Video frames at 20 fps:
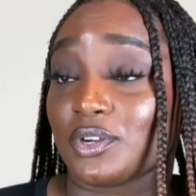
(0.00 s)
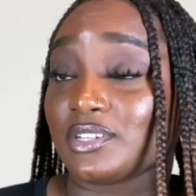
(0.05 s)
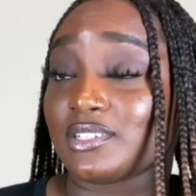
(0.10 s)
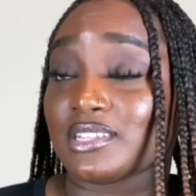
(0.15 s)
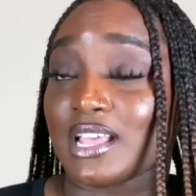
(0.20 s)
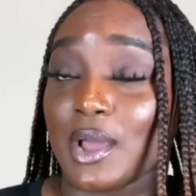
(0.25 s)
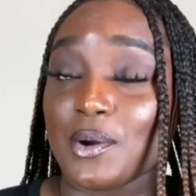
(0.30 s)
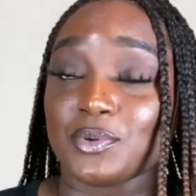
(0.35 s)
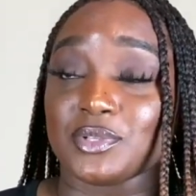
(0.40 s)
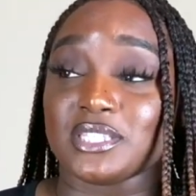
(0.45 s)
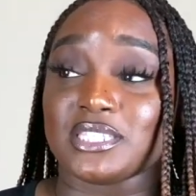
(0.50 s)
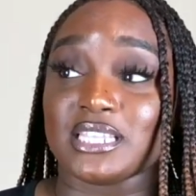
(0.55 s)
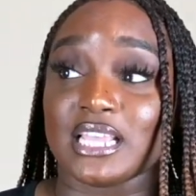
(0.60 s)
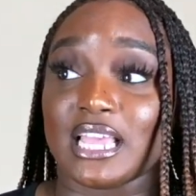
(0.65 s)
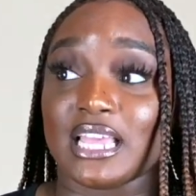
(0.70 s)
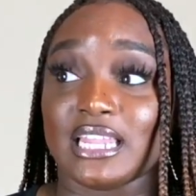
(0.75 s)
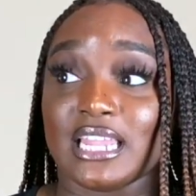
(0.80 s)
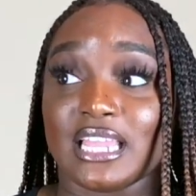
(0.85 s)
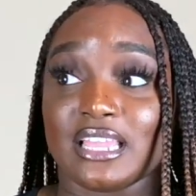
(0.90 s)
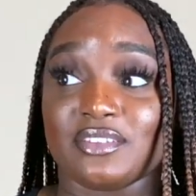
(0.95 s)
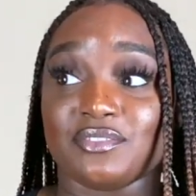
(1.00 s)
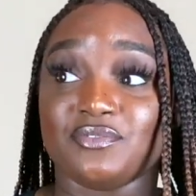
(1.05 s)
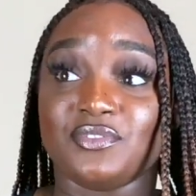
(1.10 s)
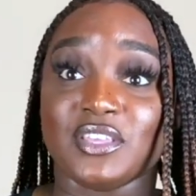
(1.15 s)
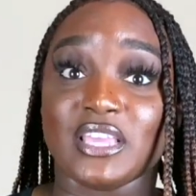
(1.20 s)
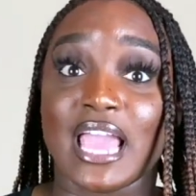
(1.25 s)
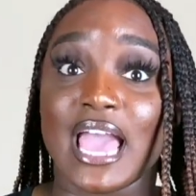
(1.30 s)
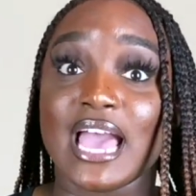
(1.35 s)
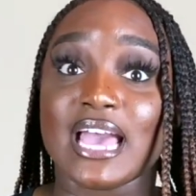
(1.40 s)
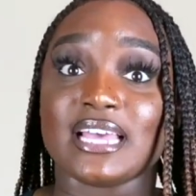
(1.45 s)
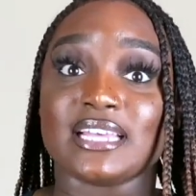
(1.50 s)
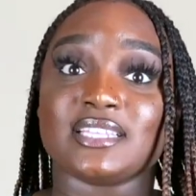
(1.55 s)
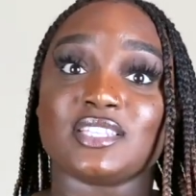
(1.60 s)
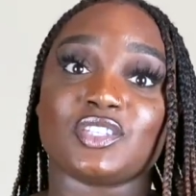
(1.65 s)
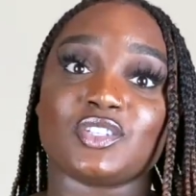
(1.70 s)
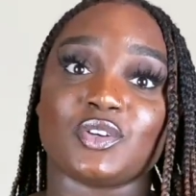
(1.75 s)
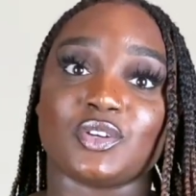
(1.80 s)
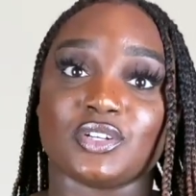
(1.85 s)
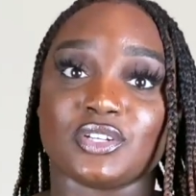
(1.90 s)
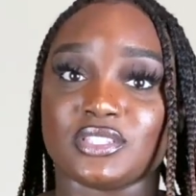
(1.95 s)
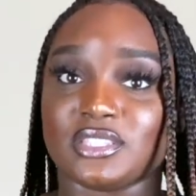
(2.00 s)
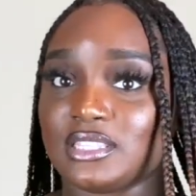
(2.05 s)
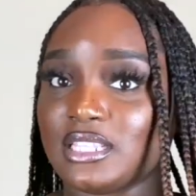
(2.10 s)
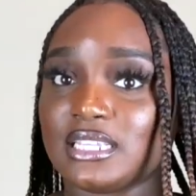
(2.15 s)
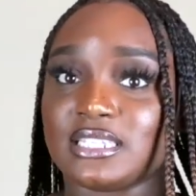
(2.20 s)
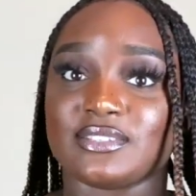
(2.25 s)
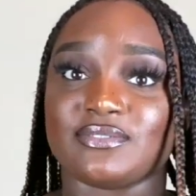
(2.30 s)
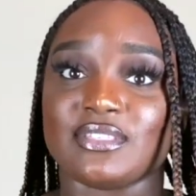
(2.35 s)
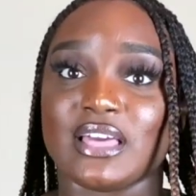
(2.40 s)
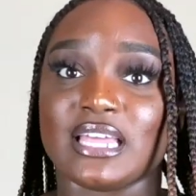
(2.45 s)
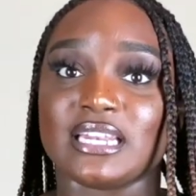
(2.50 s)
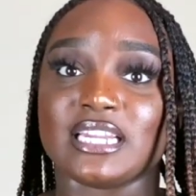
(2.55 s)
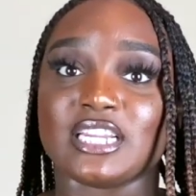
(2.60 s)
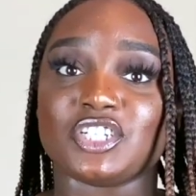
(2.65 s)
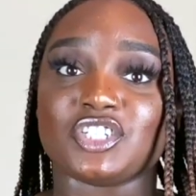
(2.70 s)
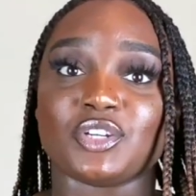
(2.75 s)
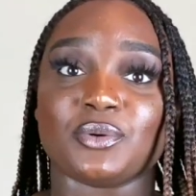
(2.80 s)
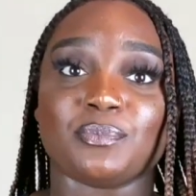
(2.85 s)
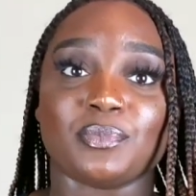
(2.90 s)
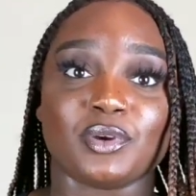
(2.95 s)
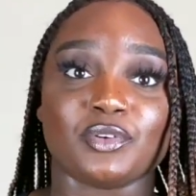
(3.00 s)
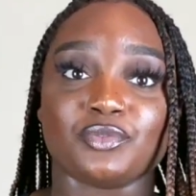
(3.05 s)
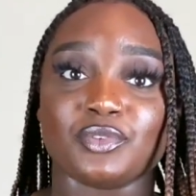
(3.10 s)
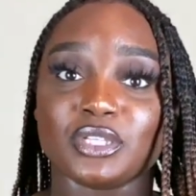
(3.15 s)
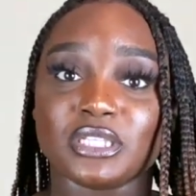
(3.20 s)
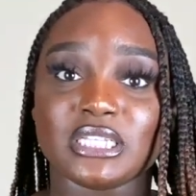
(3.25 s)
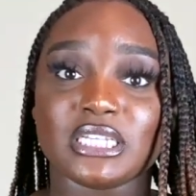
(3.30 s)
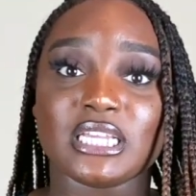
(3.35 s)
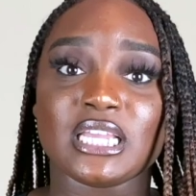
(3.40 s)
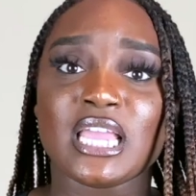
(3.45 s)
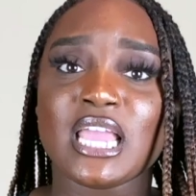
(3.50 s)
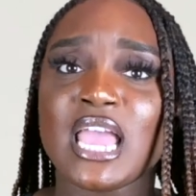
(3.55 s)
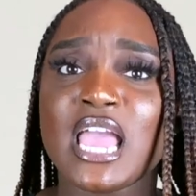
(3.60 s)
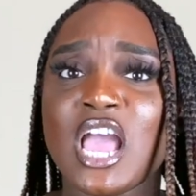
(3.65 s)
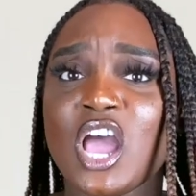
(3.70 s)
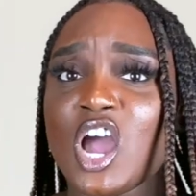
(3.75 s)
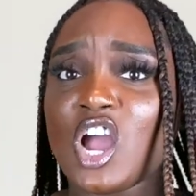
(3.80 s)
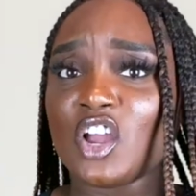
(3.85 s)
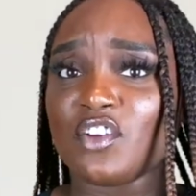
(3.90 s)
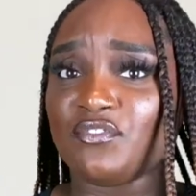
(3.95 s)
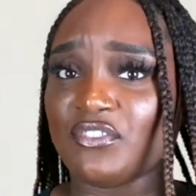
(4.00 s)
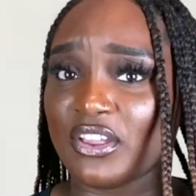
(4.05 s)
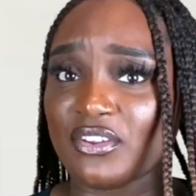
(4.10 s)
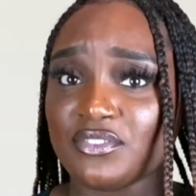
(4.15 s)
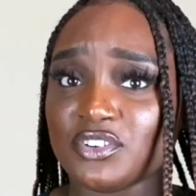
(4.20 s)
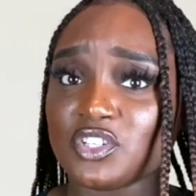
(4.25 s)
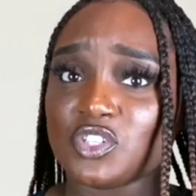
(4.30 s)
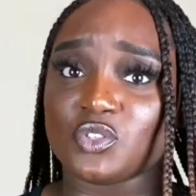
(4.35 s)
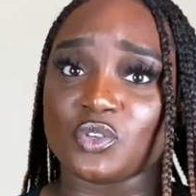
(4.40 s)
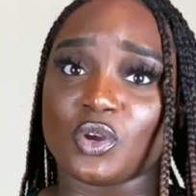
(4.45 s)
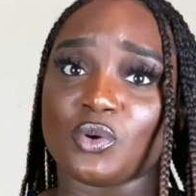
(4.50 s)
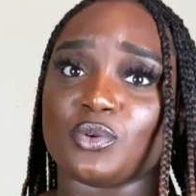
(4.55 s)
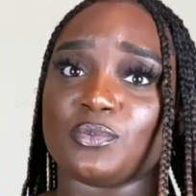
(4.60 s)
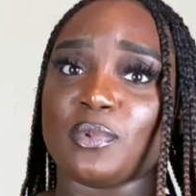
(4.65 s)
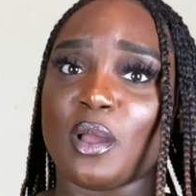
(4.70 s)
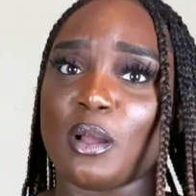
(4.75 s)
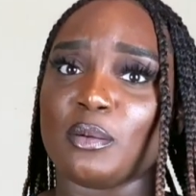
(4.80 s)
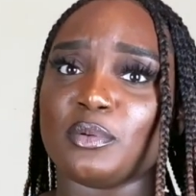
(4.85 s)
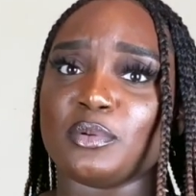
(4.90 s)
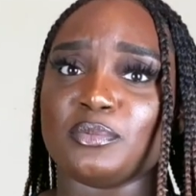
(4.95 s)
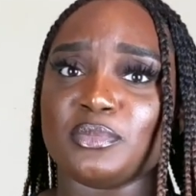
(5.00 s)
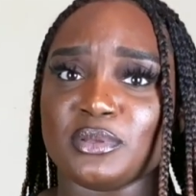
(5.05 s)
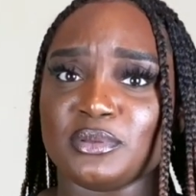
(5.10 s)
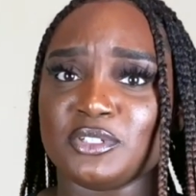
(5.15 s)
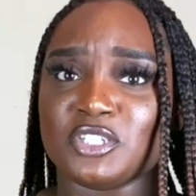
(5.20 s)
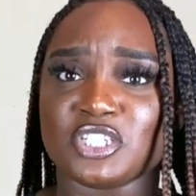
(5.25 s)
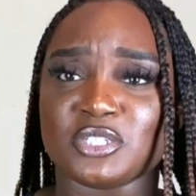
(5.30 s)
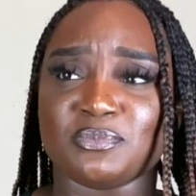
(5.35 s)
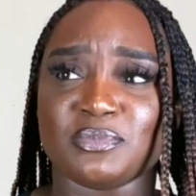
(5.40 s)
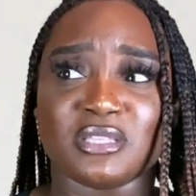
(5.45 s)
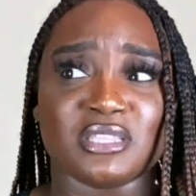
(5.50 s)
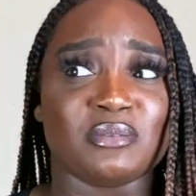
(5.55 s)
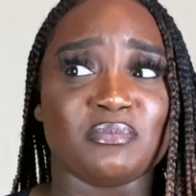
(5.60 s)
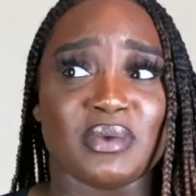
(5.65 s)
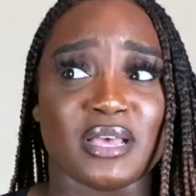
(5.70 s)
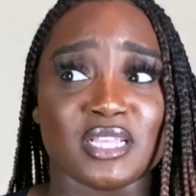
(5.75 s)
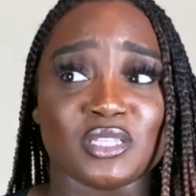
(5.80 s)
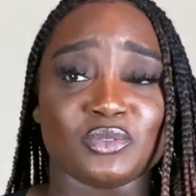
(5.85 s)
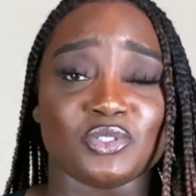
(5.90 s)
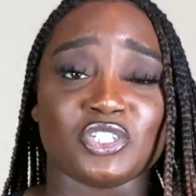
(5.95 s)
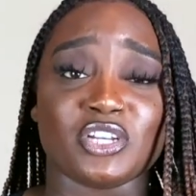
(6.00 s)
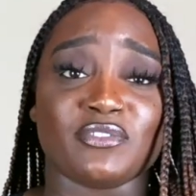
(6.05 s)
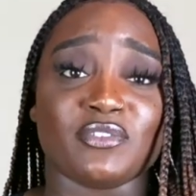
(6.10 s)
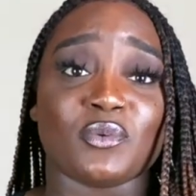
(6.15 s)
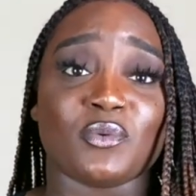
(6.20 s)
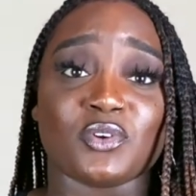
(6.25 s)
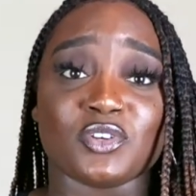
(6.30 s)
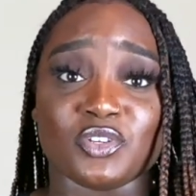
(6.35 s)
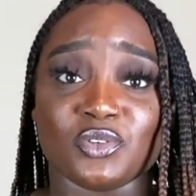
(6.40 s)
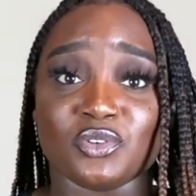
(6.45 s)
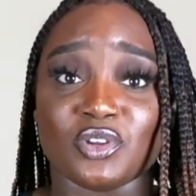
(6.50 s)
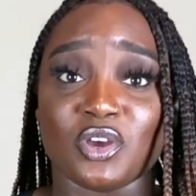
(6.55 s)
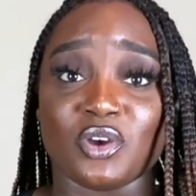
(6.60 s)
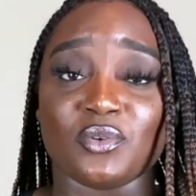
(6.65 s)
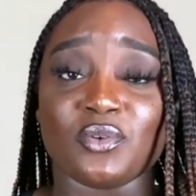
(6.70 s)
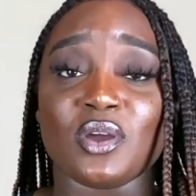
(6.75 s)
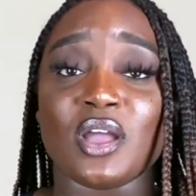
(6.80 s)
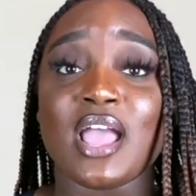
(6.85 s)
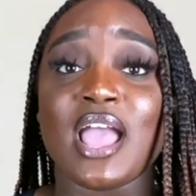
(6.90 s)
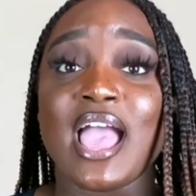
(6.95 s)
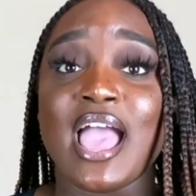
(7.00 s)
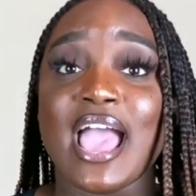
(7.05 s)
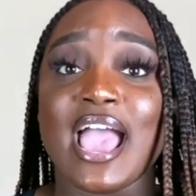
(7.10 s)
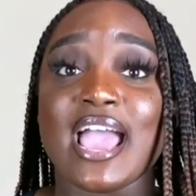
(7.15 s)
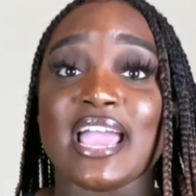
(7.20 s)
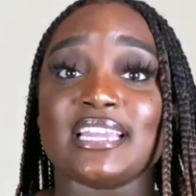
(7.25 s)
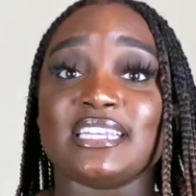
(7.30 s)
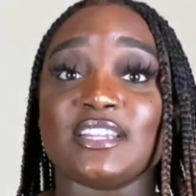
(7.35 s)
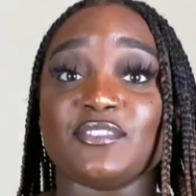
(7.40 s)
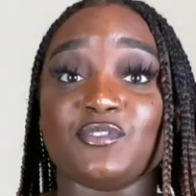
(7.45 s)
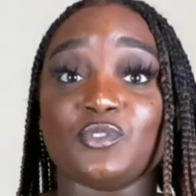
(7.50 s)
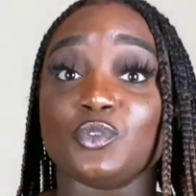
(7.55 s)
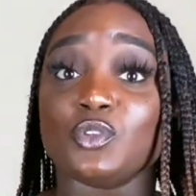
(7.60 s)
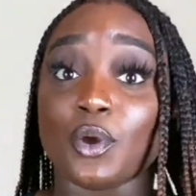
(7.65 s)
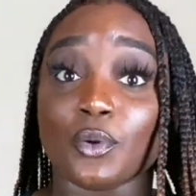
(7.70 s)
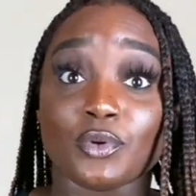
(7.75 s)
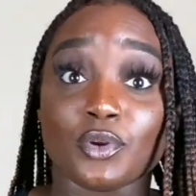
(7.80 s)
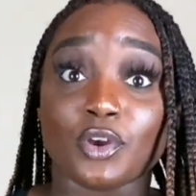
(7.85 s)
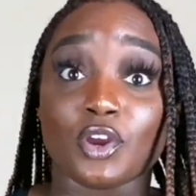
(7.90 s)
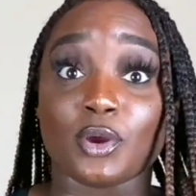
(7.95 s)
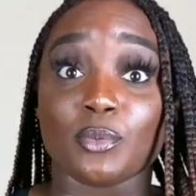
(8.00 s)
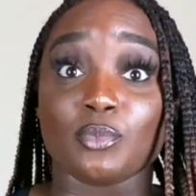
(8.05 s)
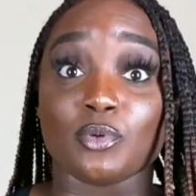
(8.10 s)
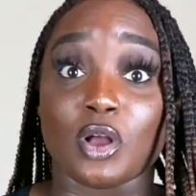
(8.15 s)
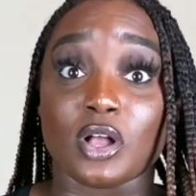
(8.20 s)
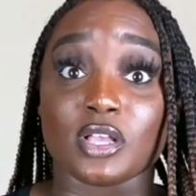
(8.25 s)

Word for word: I would say like VS or things of that nature, but really her favorite store would probably just be the best, whichever one you know. And if you don't know her bra